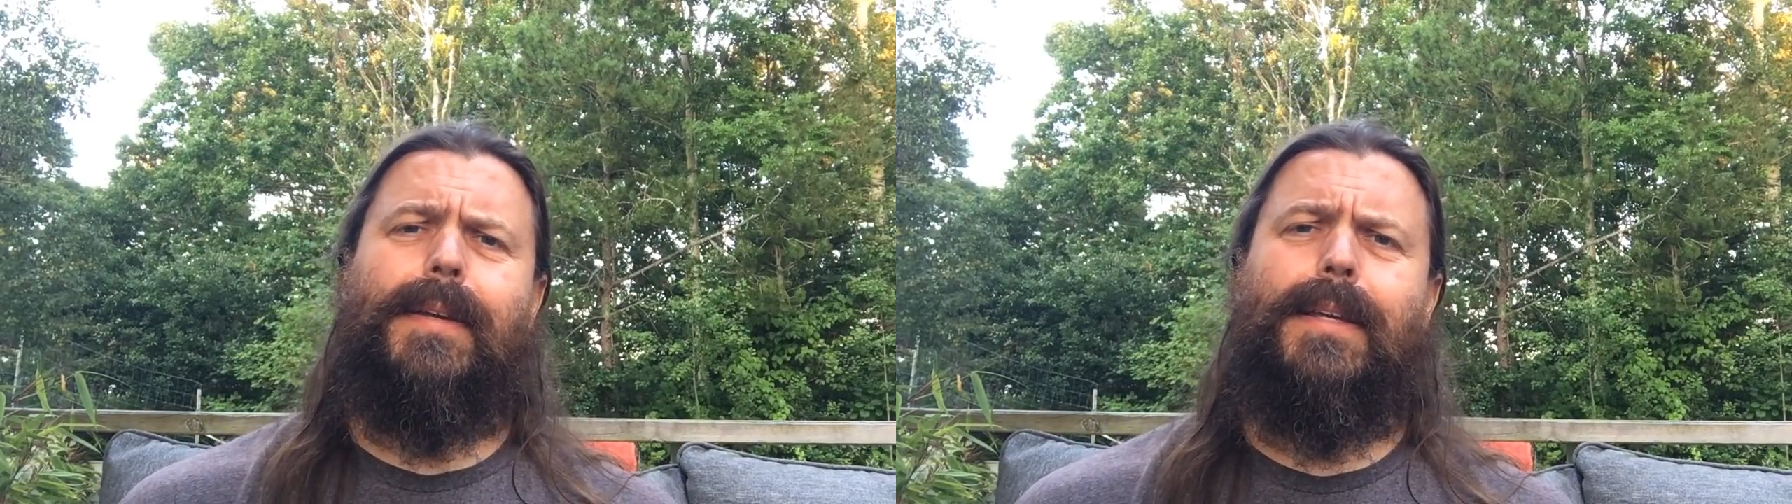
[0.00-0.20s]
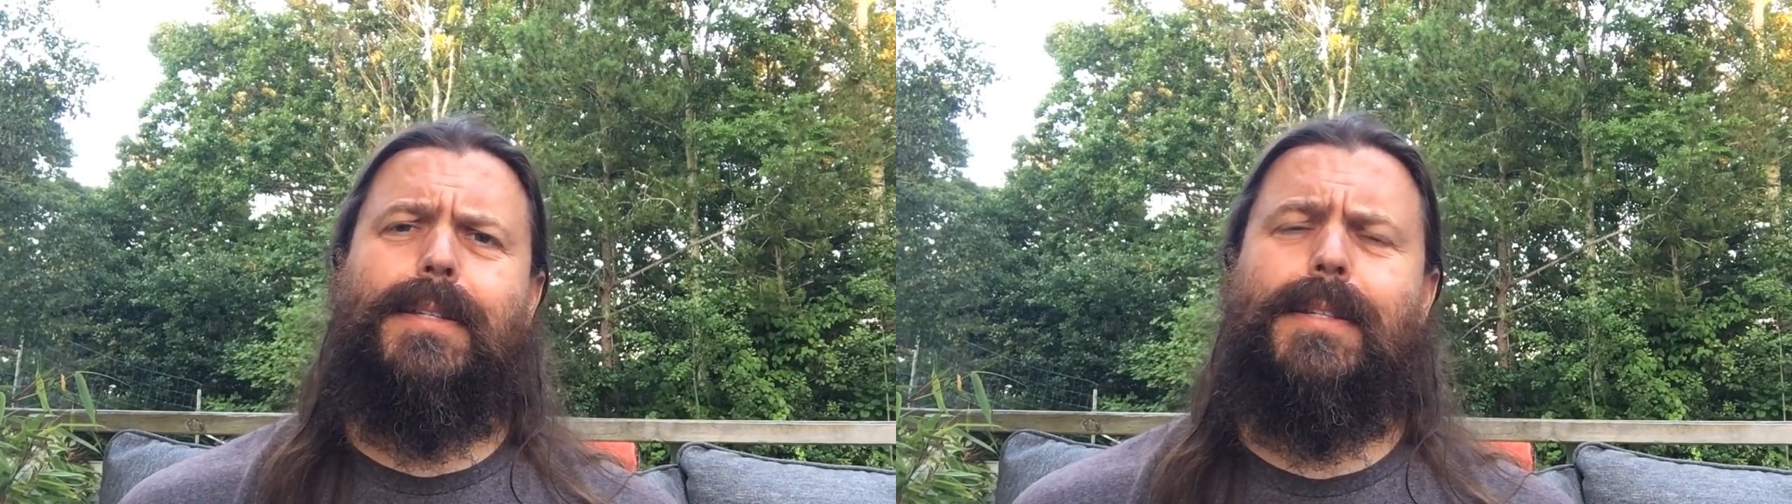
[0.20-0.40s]
he
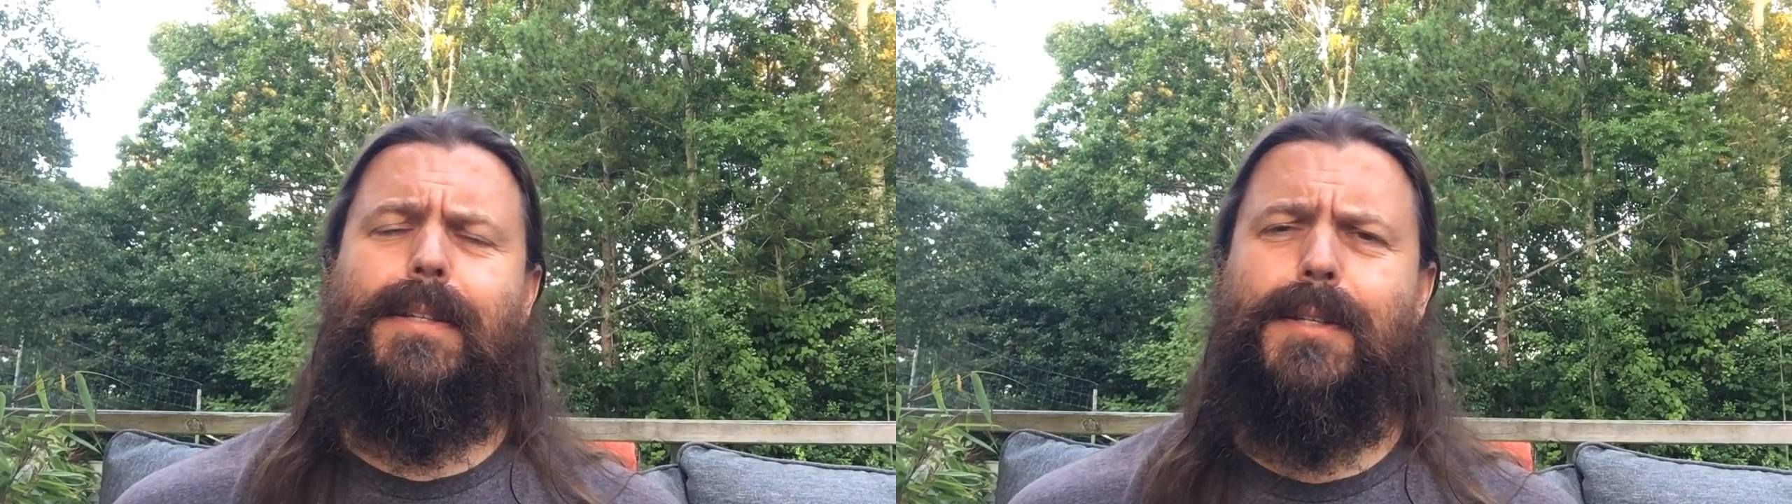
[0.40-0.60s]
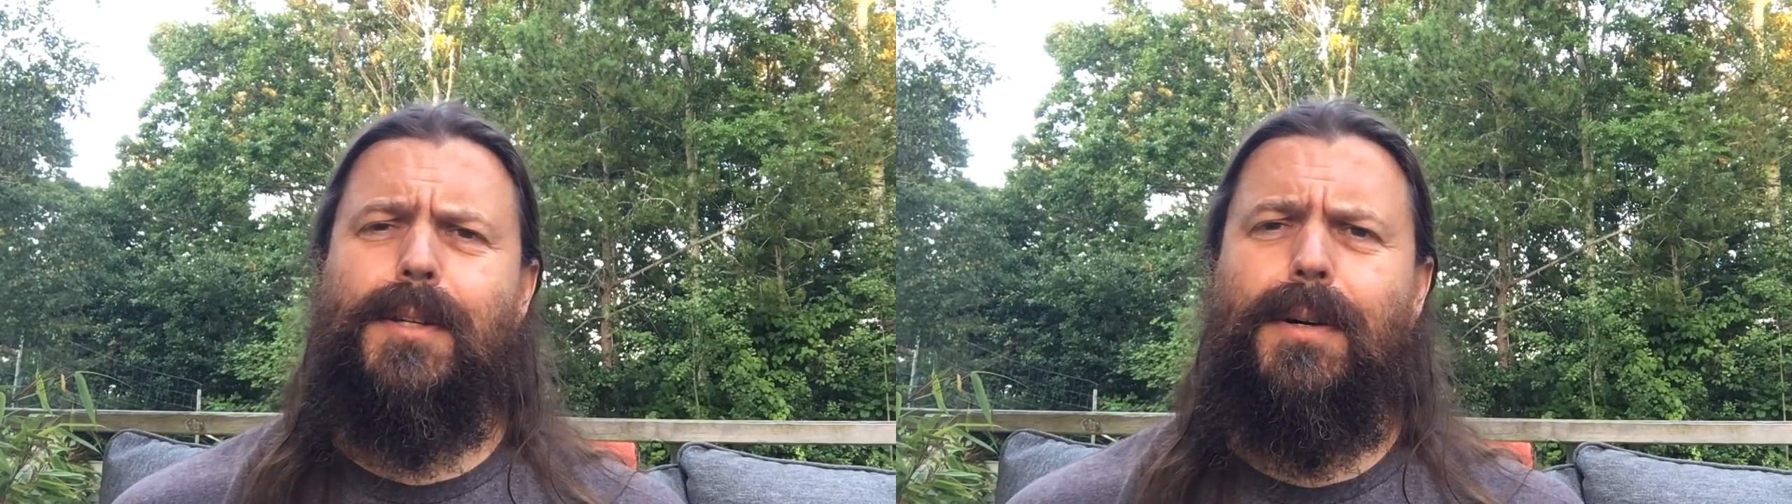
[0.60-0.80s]
gets in
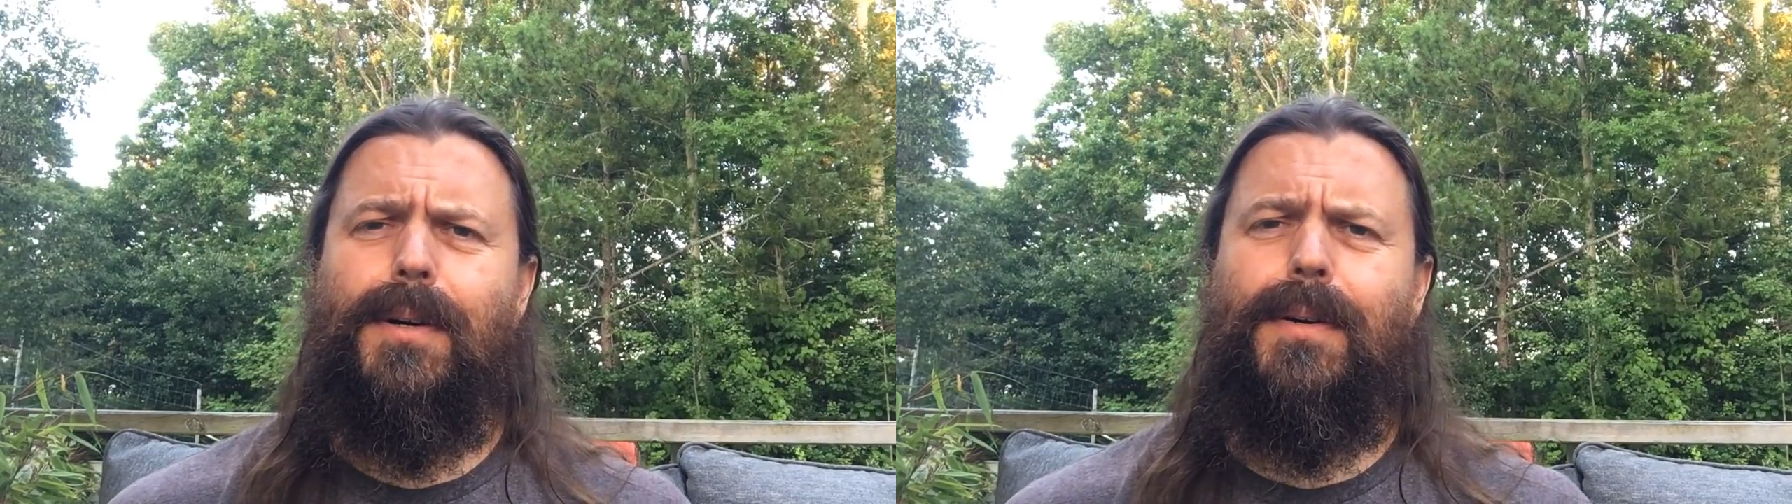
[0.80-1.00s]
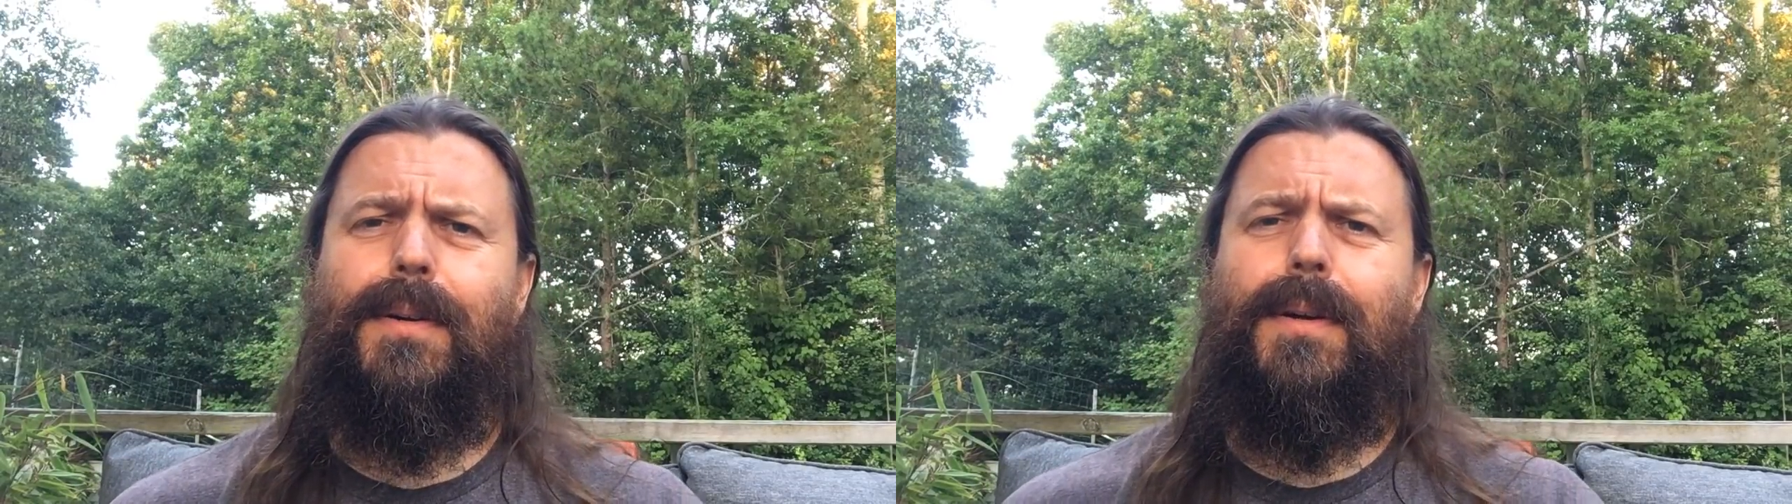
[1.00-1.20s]
his car